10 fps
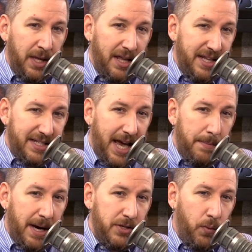This game
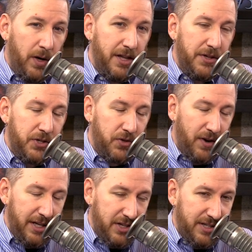has one of the
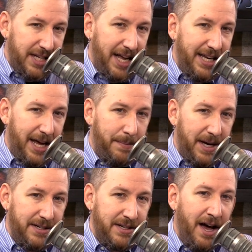strangest
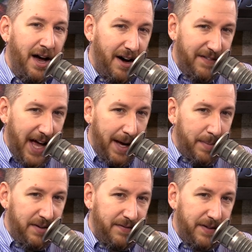dynamics of ebb
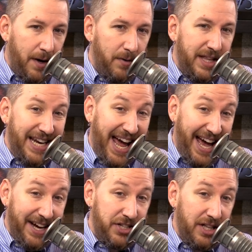and flow that
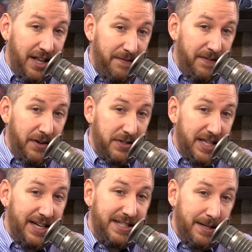actually feels
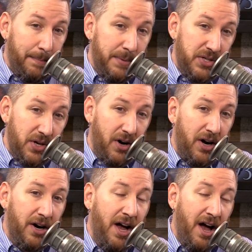like some
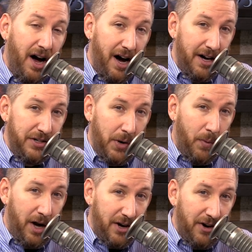bizarre
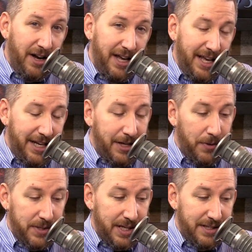underwater
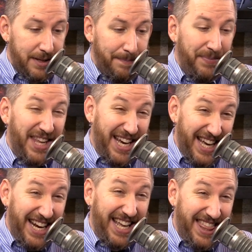ecosystem.
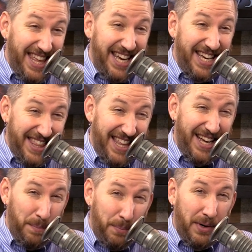And I think
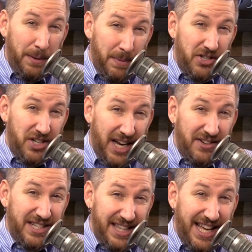that pretty much
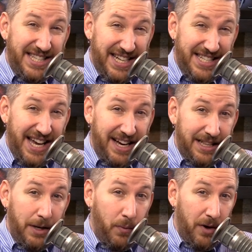nails it. That's
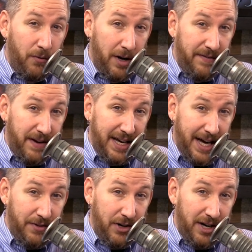exactly what Reef
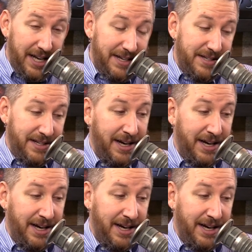Encounter is.